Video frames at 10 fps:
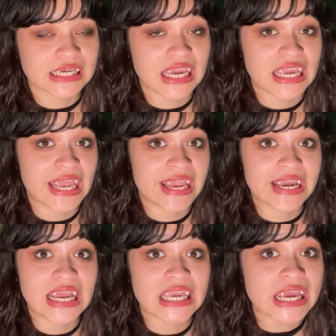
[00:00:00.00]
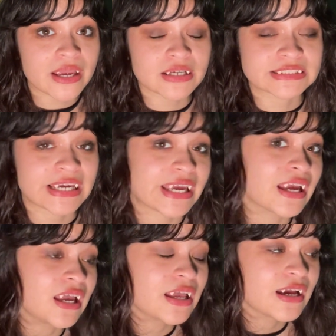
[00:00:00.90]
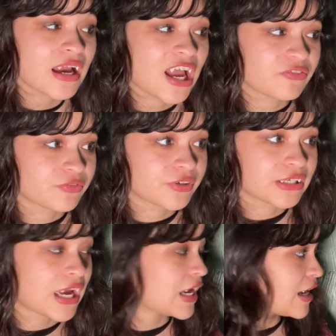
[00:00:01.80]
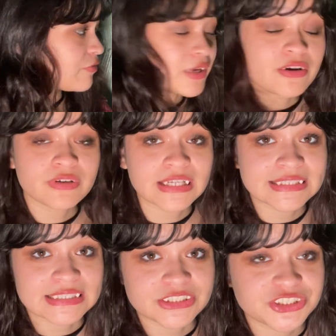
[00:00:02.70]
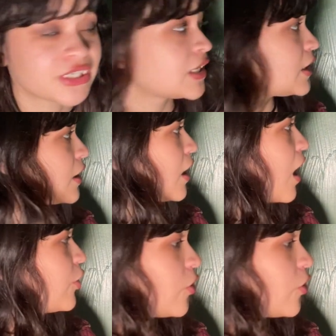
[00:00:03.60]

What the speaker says: I hate it because I have made a realization, no